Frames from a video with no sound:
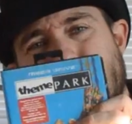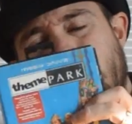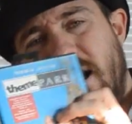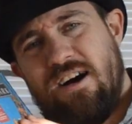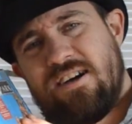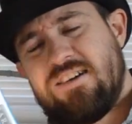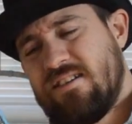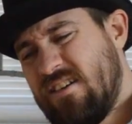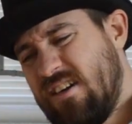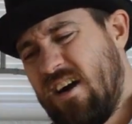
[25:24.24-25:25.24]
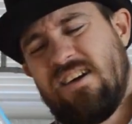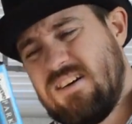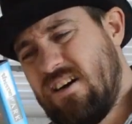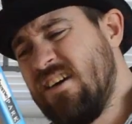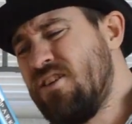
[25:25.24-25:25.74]
Park.
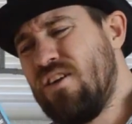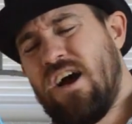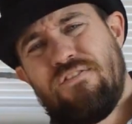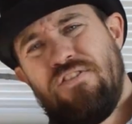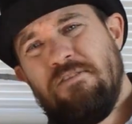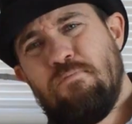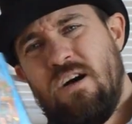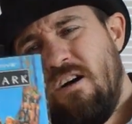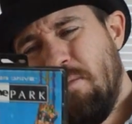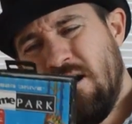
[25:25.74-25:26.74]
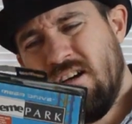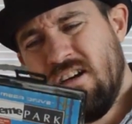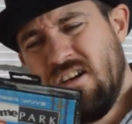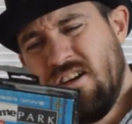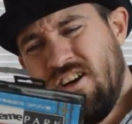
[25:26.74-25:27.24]
I do like Theme Park, but
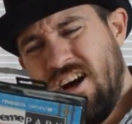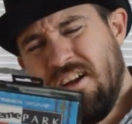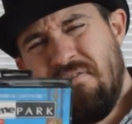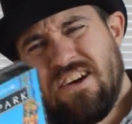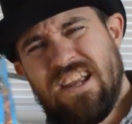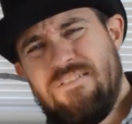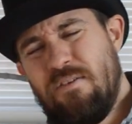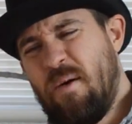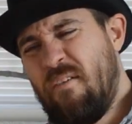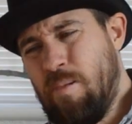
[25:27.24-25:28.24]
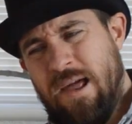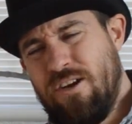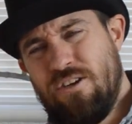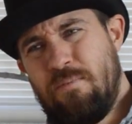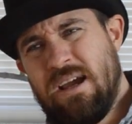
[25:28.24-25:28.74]
I don't think I'd ever bother playing it
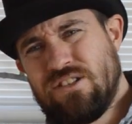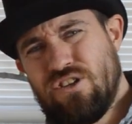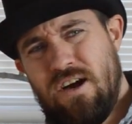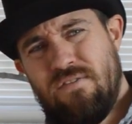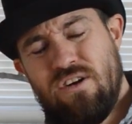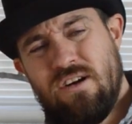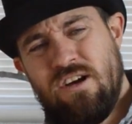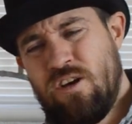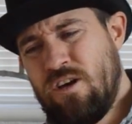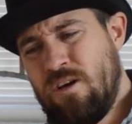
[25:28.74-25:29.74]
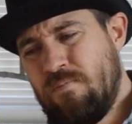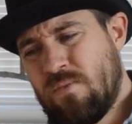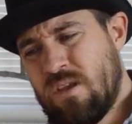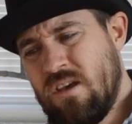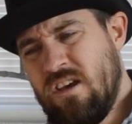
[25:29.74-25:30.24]
on the Megadrive.
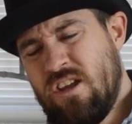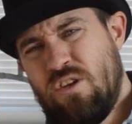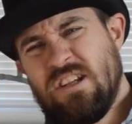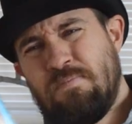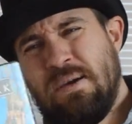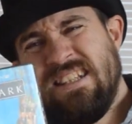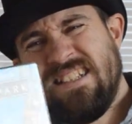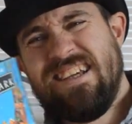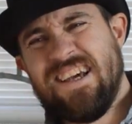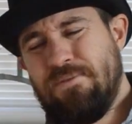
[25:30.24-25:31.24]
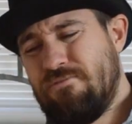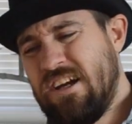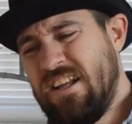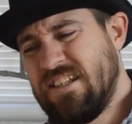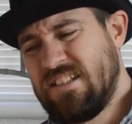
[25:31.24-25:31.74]
It's a PC game,
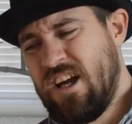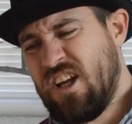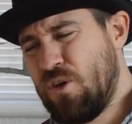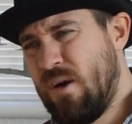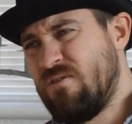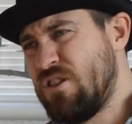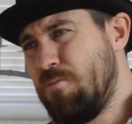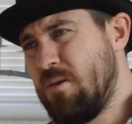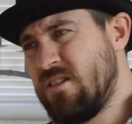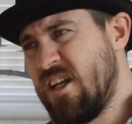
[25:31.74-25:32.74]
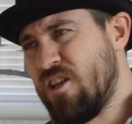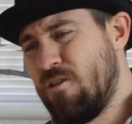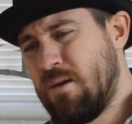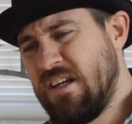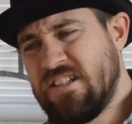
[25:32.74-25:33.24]
really, isn't it? I do have Super Nintendo
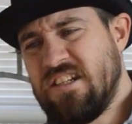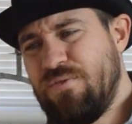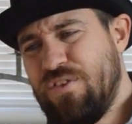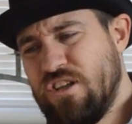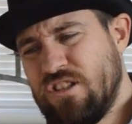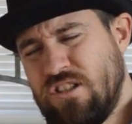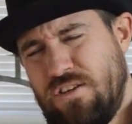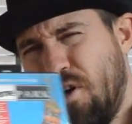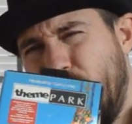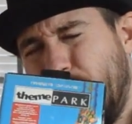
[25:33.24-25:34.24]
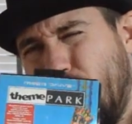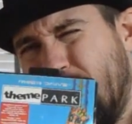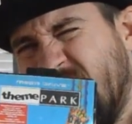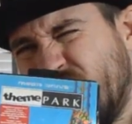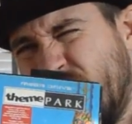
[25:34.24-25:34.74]
and PlayStation version. You've got to put a
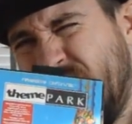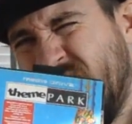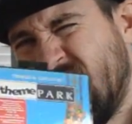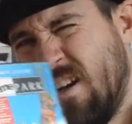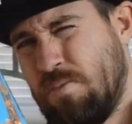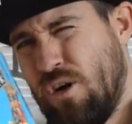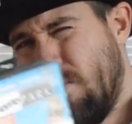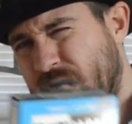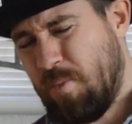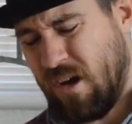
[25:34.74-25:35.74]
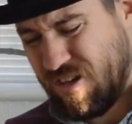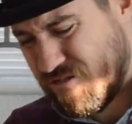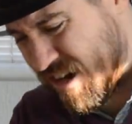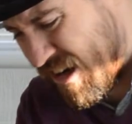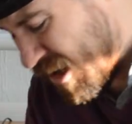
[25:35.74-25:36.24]
Megadrive version at the bottom of the pile,
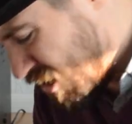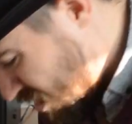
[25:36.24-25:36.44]
really.